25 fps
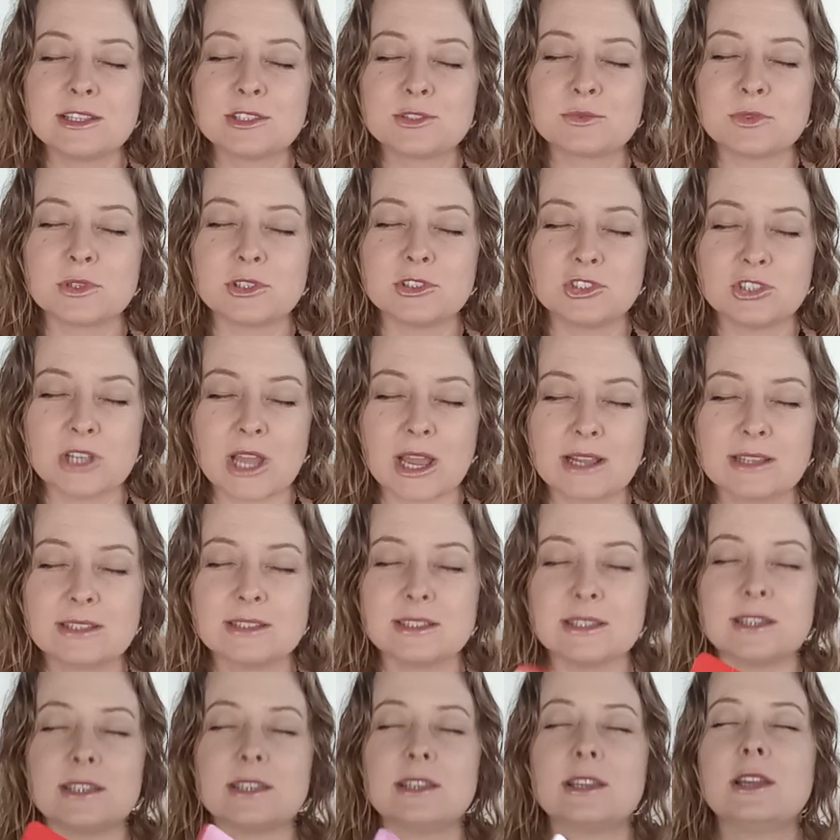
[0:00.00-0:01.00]
is
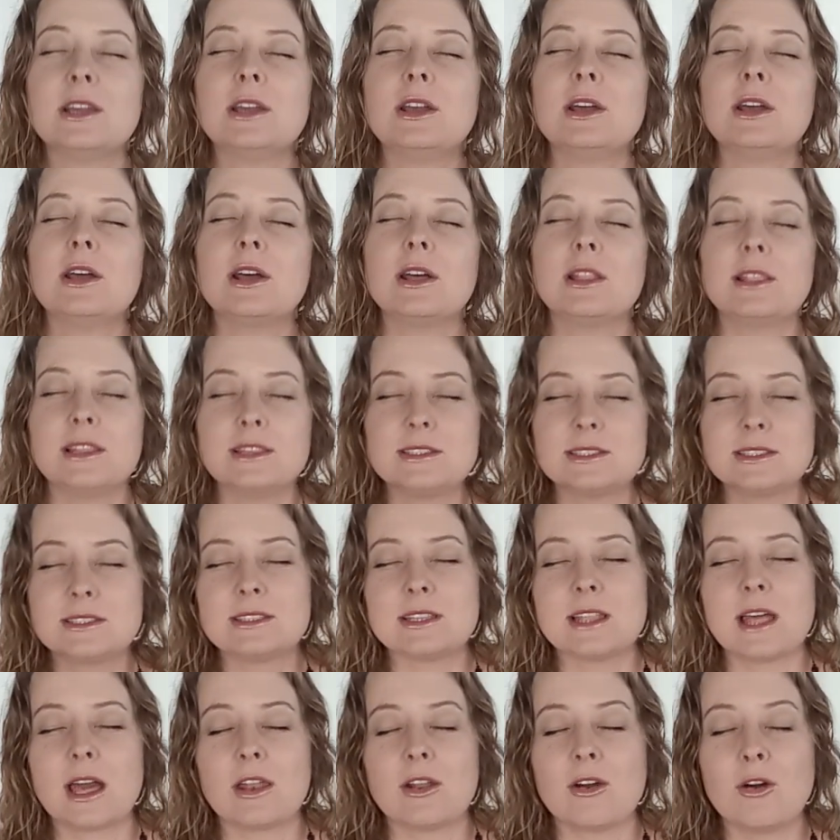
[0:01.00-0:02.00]
rejected. Listen
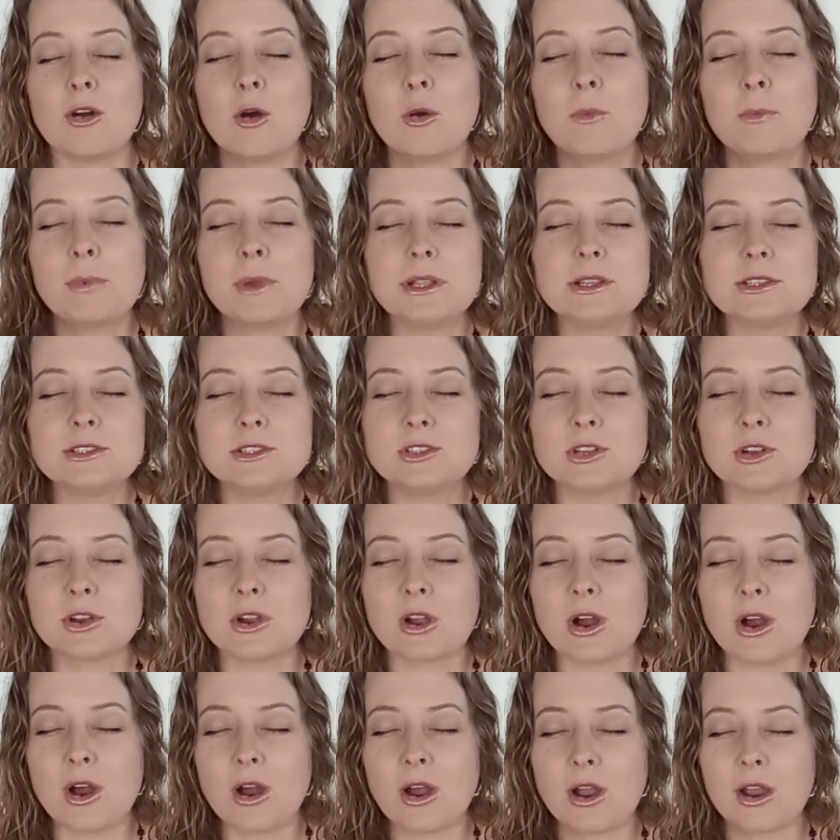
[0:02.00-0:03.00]
to that. Opens
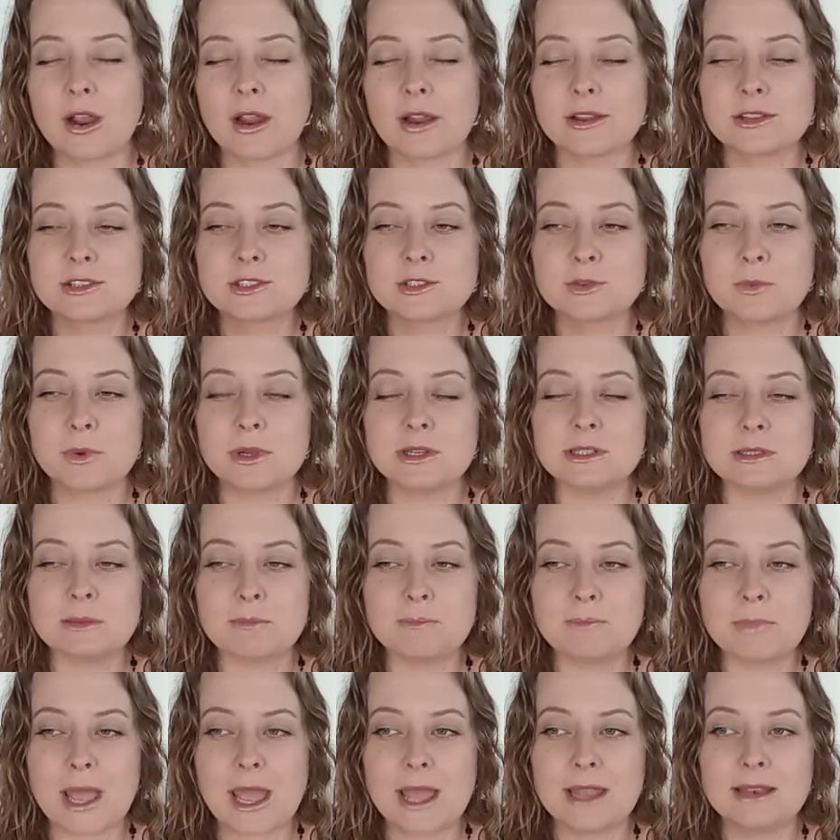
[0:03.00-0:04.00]
your heart when
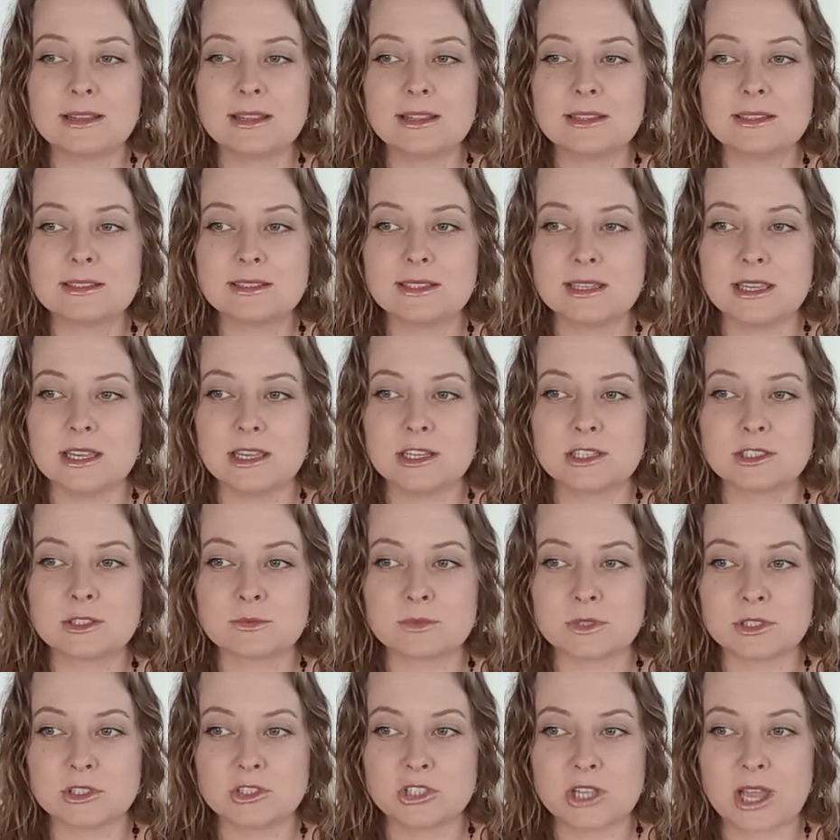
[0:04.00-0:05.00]
dependency
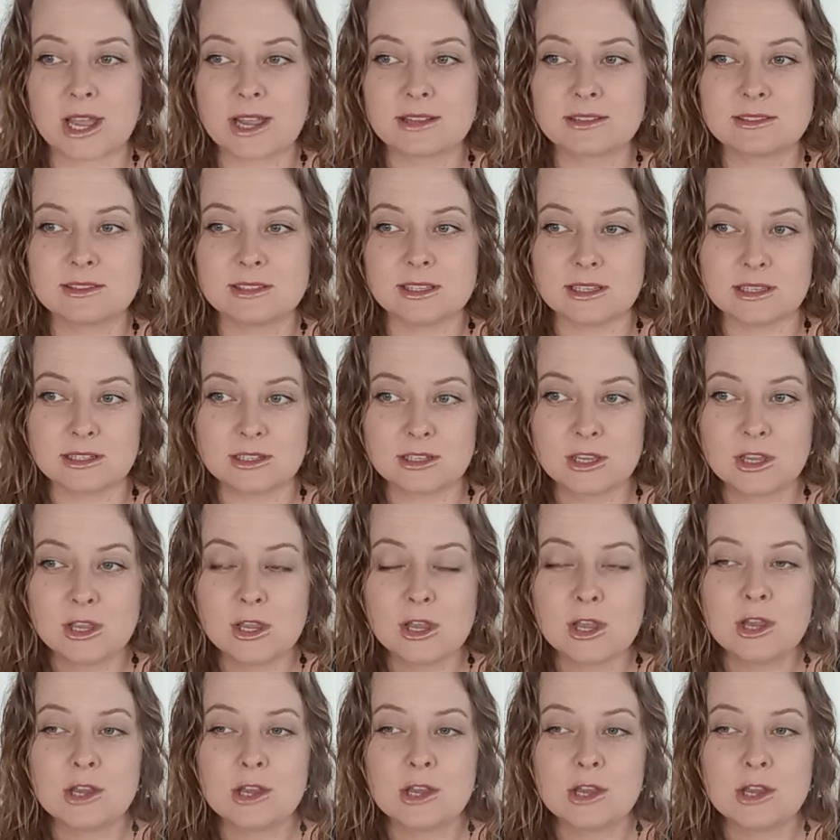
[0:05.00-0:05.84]
is rejected.